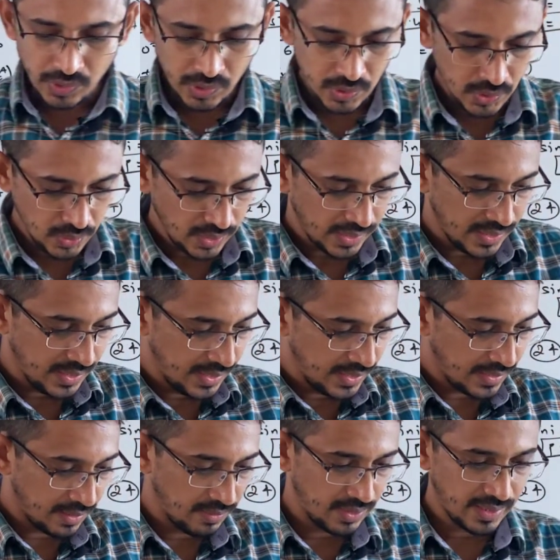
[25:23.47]
So I did
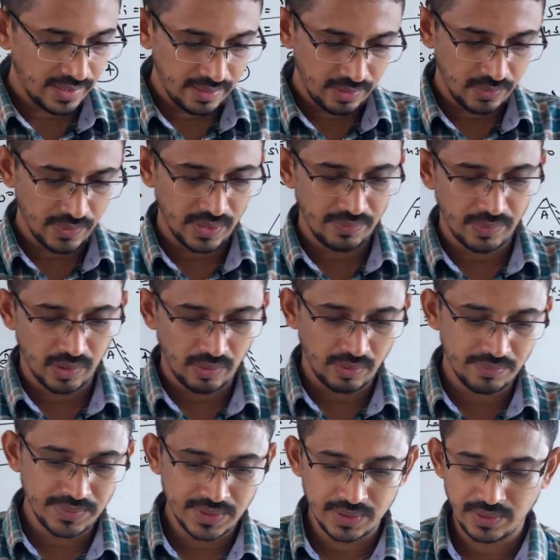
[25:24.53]
around 10-12
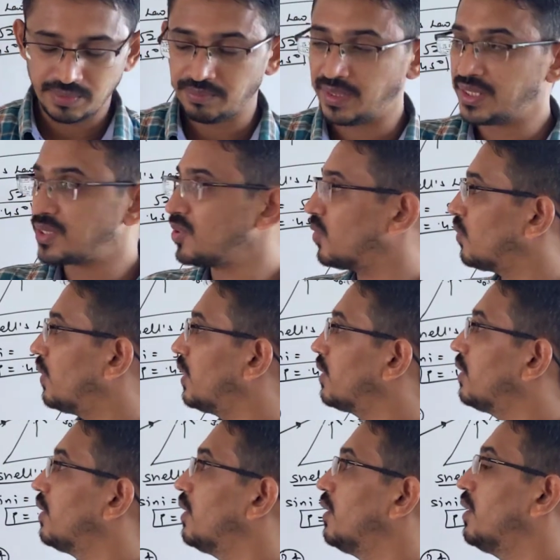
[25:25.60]
problems based on what?
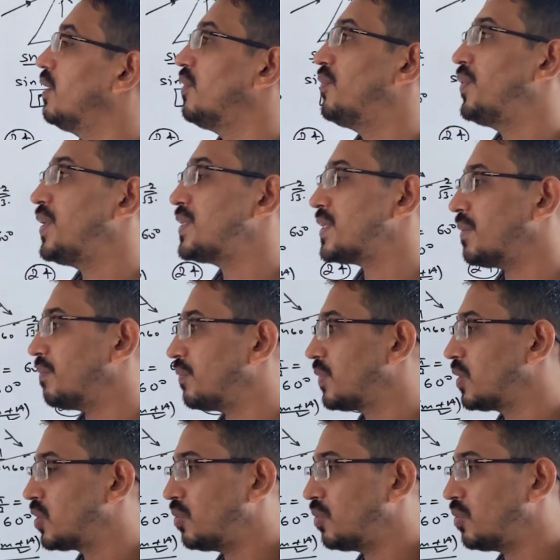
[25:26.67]
Prism.